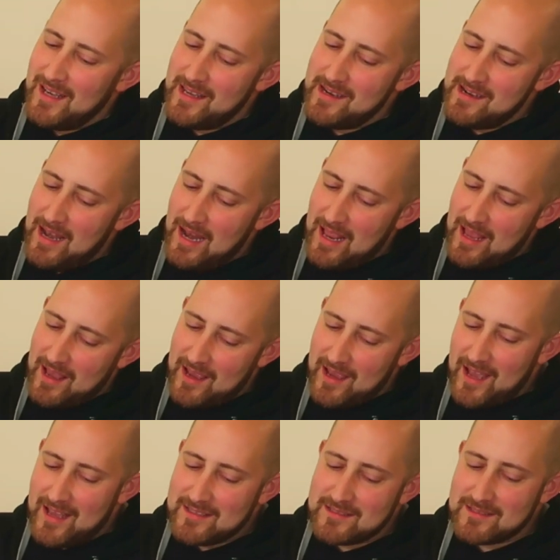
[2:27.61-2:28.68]
And Leah
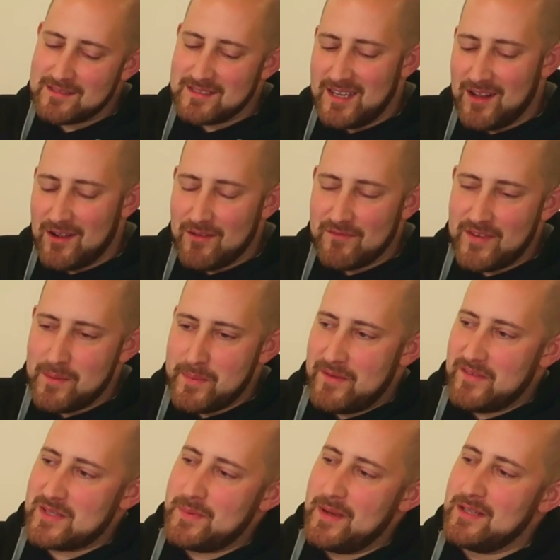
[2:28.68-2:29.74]
here has, a fair
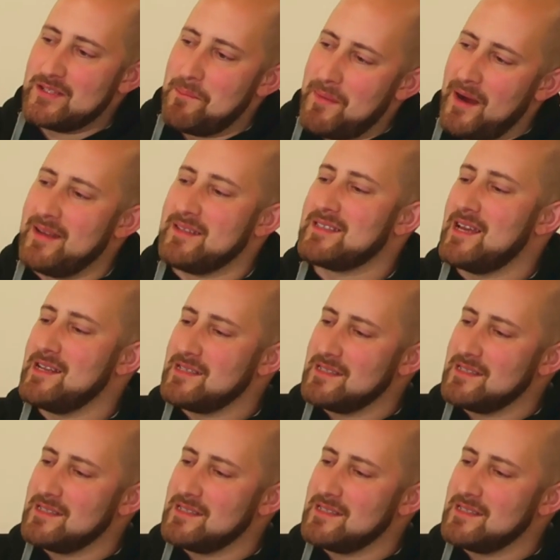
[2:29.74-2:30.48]
bit of experience on mindset.